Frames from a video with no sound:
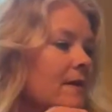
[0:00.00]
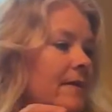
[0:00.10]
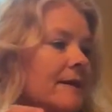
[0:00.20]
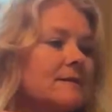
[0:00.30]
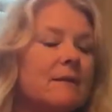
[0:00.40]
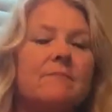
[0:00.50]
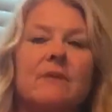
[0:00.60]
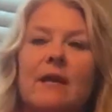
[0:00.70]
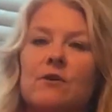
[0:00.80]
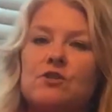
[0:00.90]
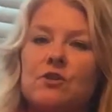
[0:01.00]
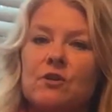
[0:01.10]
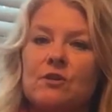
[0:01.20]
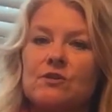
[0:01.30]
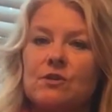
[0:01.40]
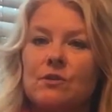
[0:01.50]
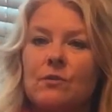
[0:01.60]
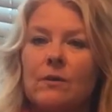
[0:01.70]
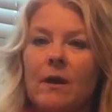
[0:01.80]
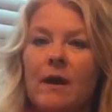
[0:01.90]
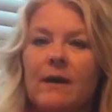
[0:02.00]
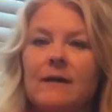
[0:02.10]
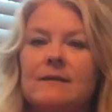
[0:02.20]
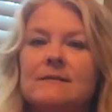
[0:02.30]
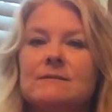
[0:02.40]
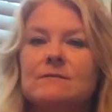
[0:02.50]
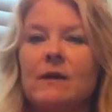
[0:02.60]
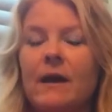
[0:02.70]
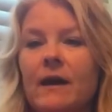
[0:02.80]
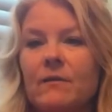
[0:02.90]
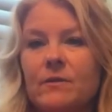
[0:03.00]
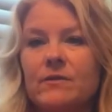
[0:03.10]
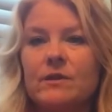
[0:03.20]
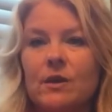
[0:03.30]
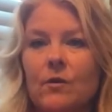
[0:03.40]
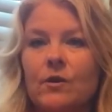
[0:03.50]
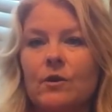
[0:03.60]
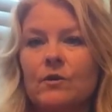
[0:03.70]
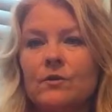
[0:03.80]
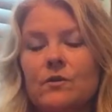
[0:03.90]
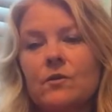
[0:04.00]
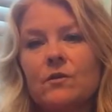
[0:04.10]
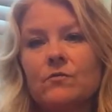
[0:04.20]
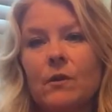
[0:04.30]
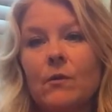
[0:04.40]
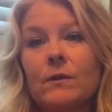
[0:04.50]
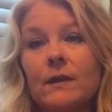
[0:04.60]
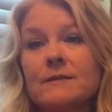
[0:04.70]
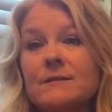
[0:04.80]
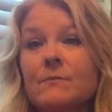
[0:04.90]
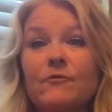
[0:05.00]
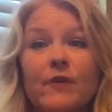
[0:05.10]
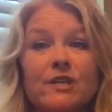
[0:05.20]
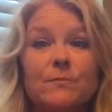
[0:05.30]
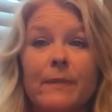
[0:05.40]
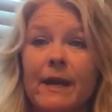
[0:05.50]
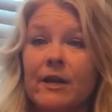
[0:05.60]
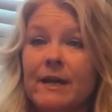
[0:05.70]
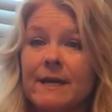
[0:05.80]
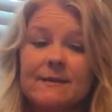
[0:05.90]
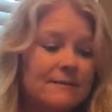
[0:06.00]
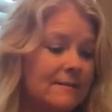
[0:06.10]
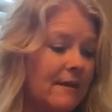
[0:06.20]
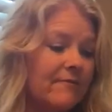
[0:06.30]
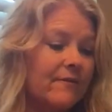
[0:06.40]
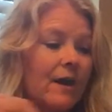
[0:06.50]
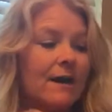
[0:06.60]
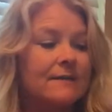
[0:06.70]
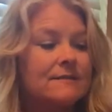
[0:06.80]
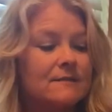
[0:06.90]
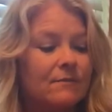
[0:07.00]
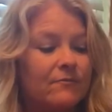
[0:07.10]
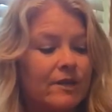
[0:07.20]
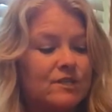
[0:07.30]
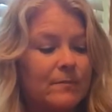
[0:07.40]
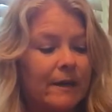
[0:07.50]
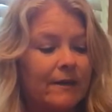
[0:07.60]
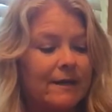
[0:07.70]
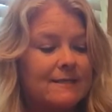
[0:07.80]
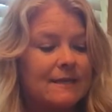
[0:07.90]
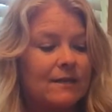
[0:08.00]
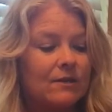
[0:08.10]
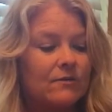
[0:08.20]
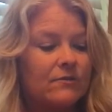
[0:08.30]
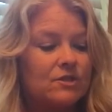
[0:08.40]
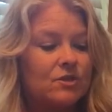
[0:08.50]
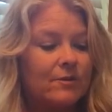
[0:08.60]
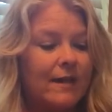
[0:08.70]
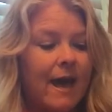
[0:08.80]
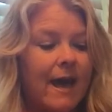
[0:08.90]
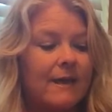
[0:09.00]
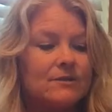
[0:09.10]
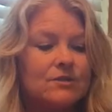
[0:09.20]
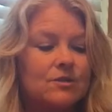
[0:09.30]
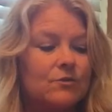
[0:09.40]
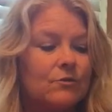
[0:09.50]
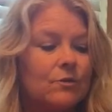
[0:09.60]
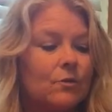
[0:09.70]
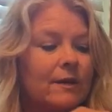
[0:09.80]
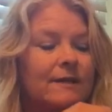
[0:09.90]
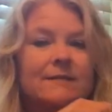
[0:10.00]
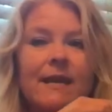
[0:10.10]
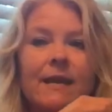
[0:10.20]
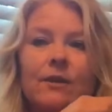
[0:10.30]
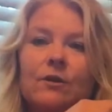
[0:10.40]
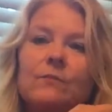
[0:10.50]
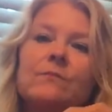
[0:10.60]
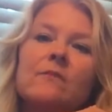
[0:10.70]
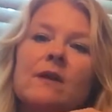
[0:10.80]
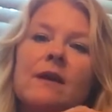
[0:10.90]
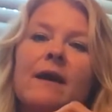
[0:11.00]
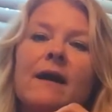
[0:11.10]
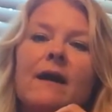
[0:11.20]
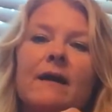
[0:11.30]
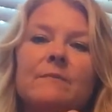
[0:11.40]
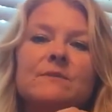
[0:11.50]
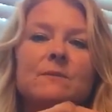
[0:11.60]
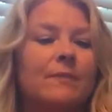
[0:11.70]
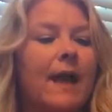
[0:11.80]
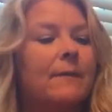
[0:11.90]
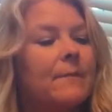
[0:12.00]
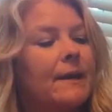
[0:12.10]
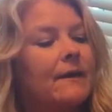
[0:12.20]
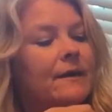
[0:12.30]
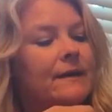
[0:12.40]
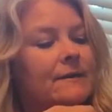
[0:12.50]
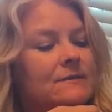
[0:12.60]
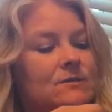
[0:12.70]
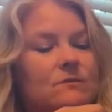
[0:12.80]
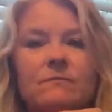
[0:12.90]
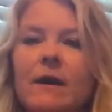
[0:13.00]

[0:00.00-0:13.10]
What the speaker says: that's something else you could do is with the yogurt, you could throw in some fresh berries. I've got some fresh berries here that you could add to your container. Some blackberries,